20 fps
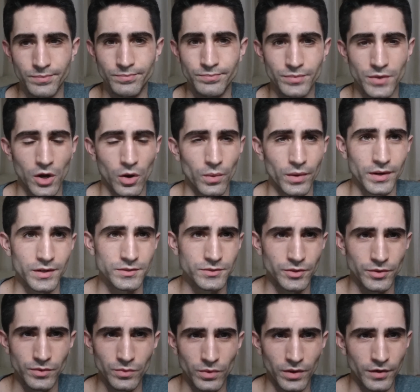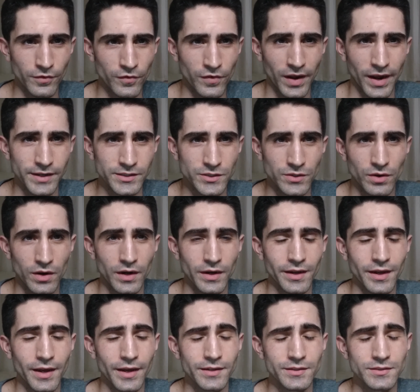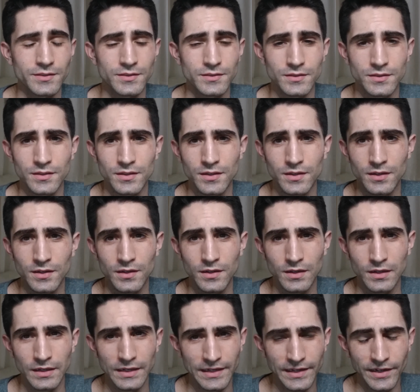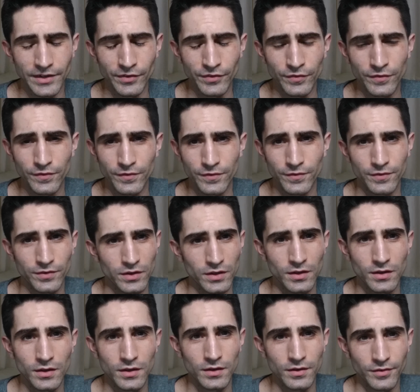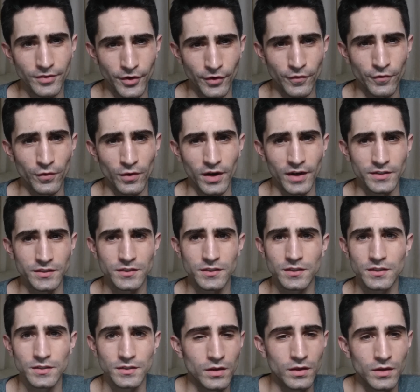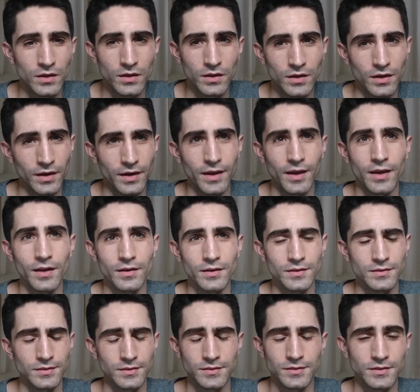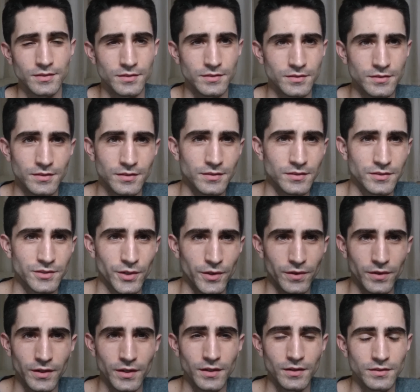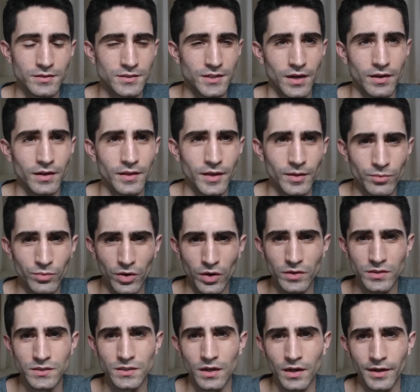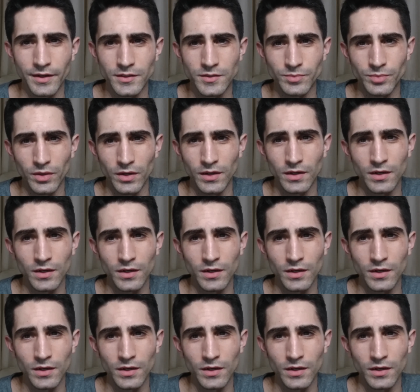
going a certain way faster, I guess, if they're fresh. Again, this is totally sounding like bro science, but